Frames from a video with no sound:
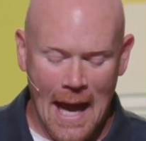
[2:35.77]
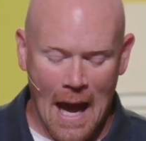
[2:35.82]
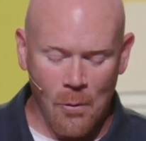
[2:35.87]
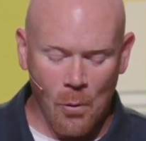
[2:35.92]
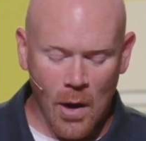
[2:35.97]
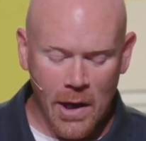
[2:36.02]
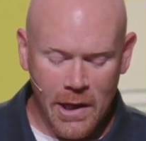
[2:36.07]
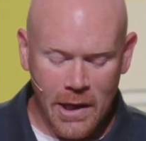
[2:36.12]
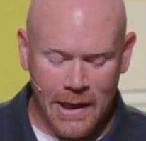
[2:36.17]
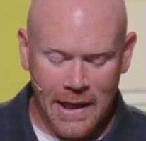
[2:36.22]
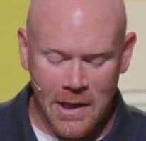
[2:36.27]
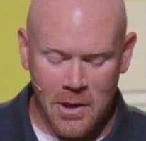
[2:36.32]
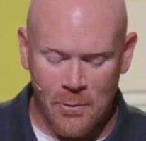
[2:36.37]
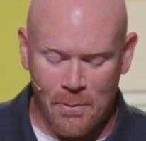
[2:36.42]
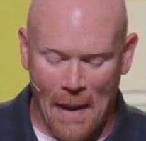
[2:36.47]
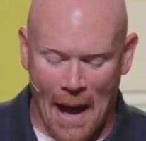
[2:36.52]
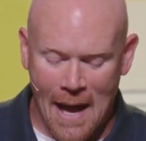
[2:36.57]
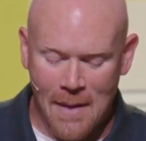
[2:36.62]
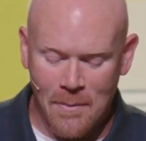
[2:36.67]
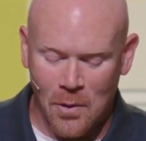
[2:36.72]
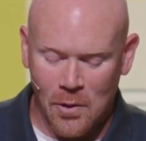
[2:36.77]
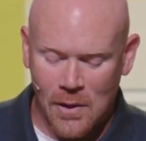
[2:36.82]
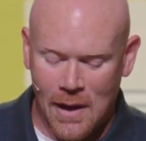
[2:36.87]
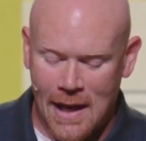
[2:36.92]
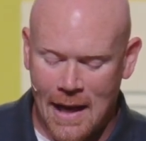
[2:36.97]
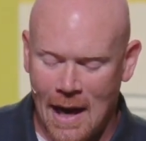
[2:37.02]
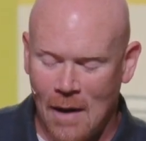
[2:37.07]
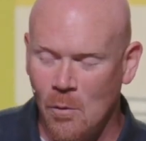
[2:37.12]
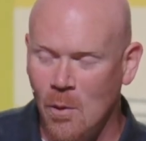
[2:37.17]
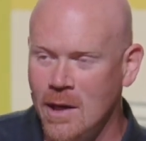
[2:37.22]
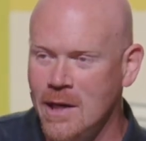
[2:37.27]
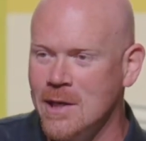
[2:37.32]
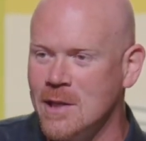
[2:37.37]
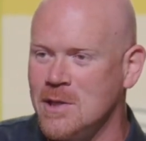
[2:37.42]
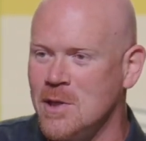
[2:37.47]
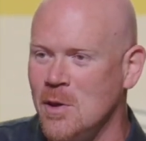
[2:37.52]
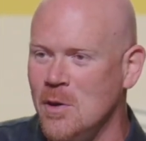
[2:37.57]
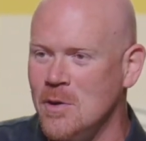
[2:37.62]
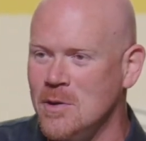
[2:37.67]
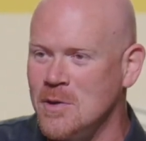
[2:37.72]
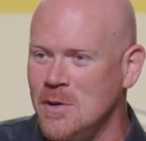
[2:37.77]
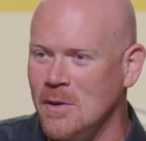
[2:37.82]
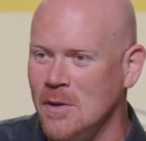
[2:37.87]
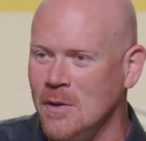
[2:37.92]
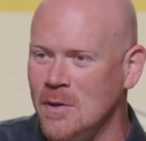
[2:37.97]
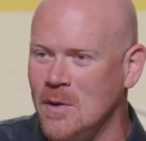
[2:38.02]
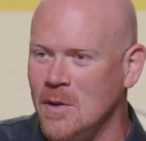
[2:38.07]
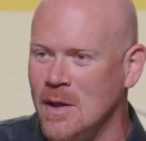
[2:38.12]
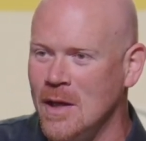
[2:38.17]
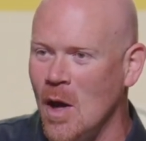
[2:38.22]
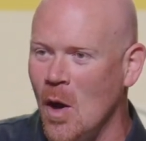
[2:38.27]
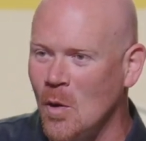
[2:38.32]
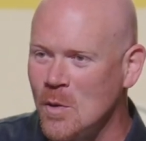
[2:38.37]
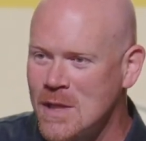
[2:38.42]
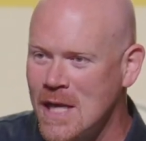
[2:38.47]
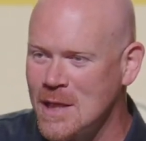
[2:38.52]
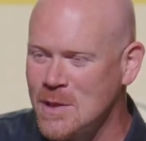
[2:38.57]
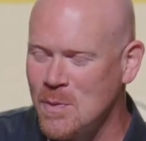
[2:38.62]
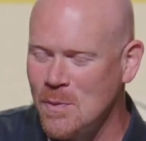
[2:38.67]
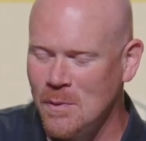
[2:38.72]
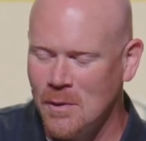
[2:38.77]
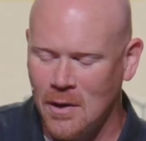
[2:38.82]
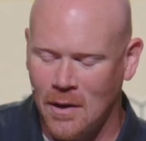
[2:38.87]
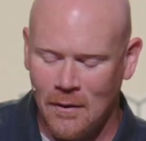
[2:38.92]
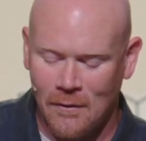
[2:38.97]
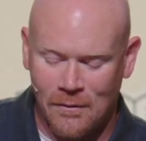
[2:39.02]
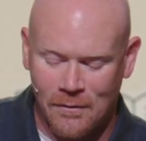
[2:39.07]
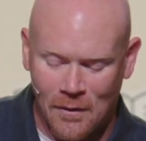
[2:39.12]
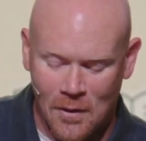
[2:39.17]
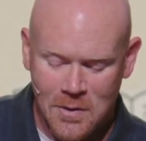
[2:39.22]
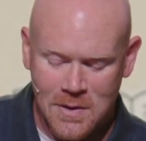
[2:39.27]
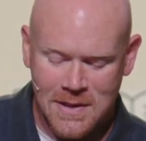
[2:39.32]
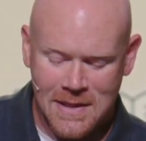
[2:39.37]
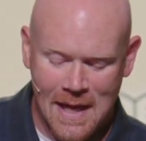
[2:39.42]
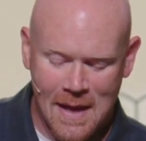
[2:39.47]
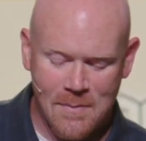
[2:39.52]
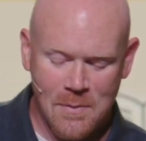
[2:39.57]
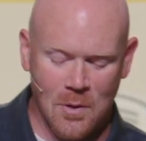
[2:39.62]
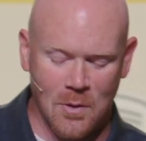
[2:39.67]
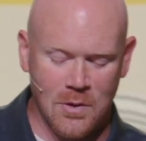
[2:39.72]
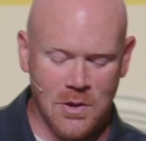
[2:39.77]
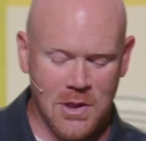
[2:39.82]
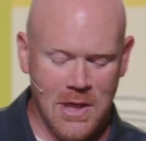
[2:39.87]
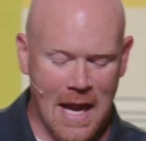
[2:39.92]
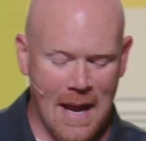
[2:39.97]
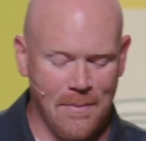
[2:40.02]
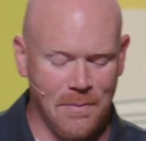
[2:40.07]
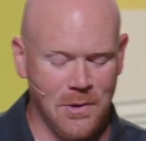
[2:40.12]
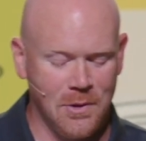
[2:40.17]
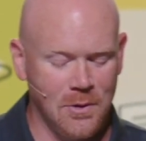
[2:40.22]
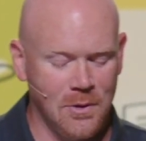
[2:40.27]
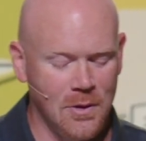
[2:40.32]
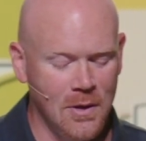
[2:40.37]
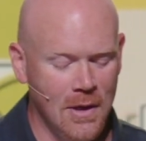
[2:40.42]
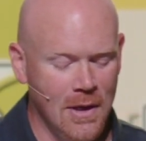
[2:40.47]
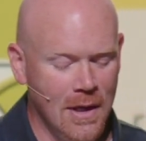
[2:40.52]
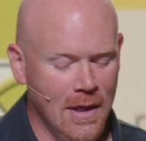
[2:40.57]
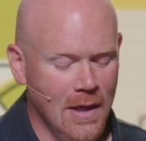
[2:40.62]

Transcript: I want you to get your Bible and I want you to turn to the Old Testament book of 1 Samuel, chapter